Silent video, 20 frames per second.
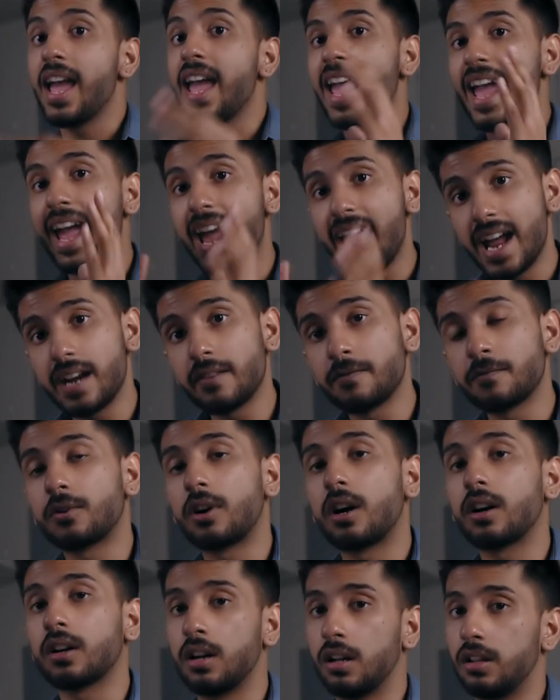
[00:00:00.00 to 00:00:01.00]
and for
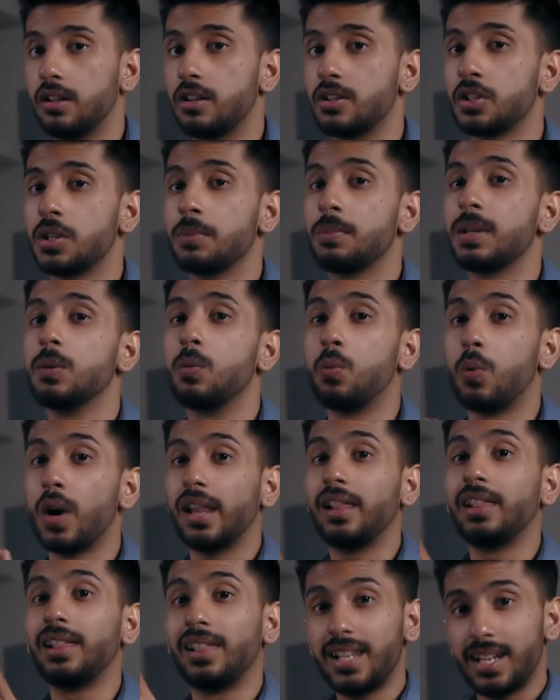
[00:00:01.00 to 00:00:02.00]
our colors to be
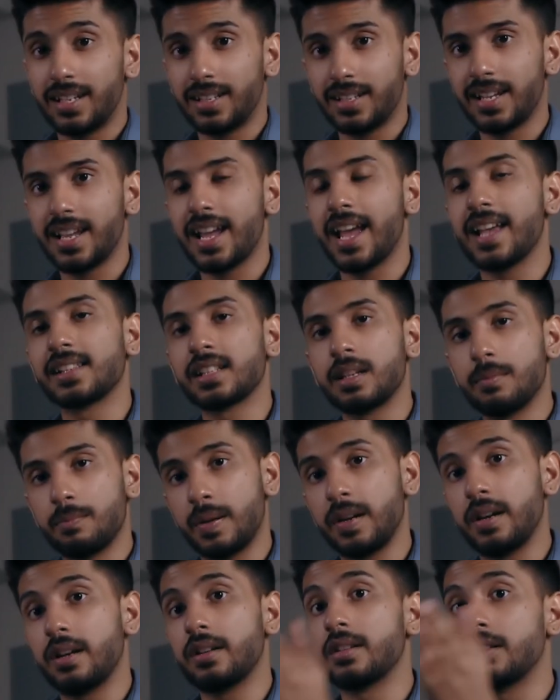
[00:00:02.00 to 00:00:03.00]
well lit as
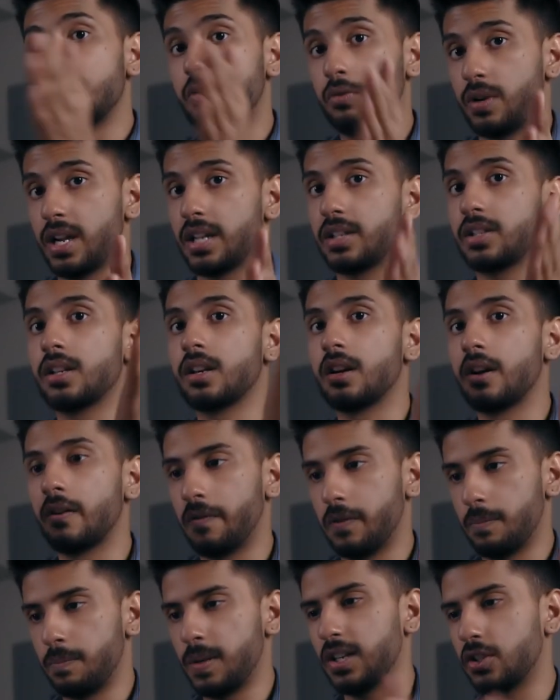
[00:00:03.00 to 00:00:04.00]
compared to the rest
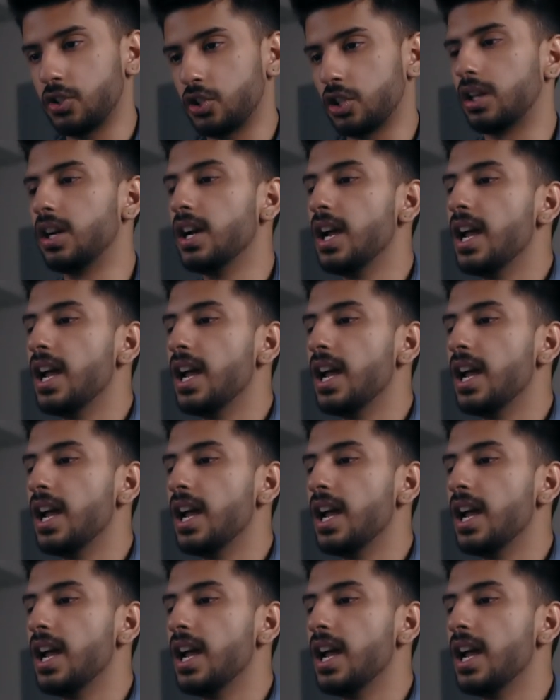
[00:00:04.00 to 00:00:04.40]
of the picture.